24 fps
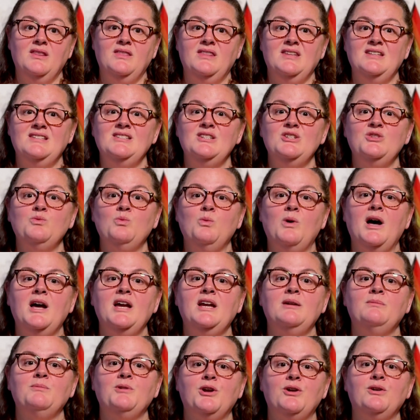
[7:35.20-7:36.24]
This is why
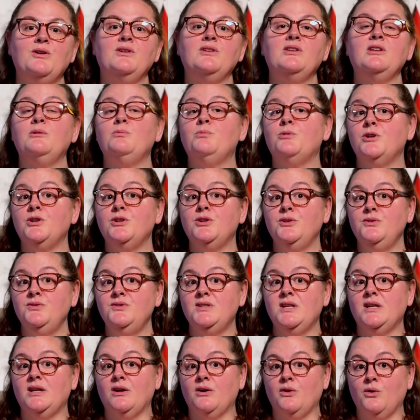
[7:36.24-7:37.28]
I'm currently
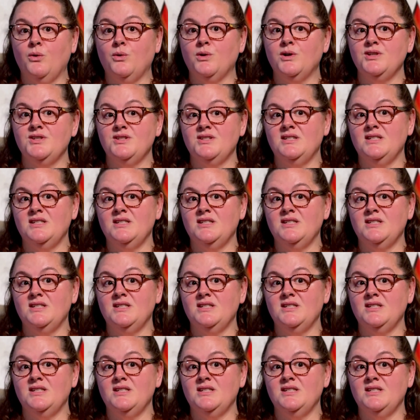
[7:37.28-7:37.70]
producing a course